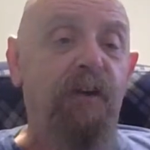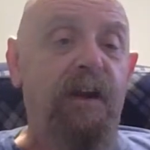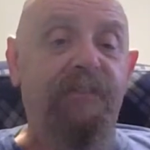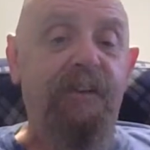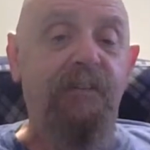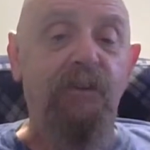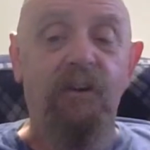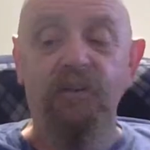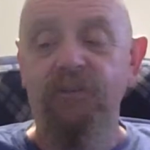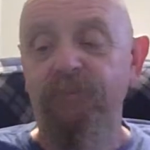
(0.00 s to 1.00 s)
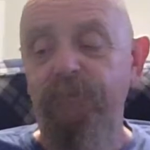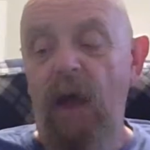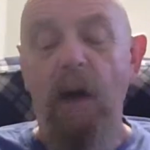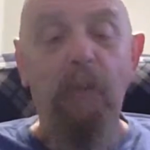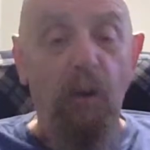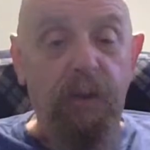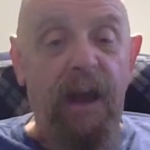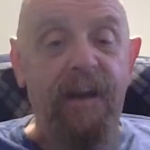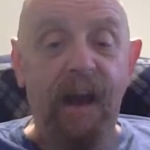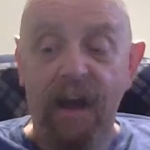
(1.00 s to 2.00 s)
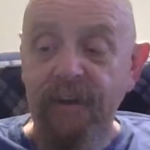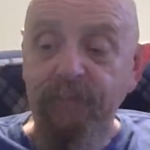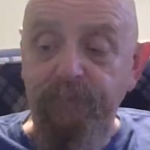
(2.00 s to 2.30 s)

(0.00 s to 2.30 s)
18 years. I'm okay at it.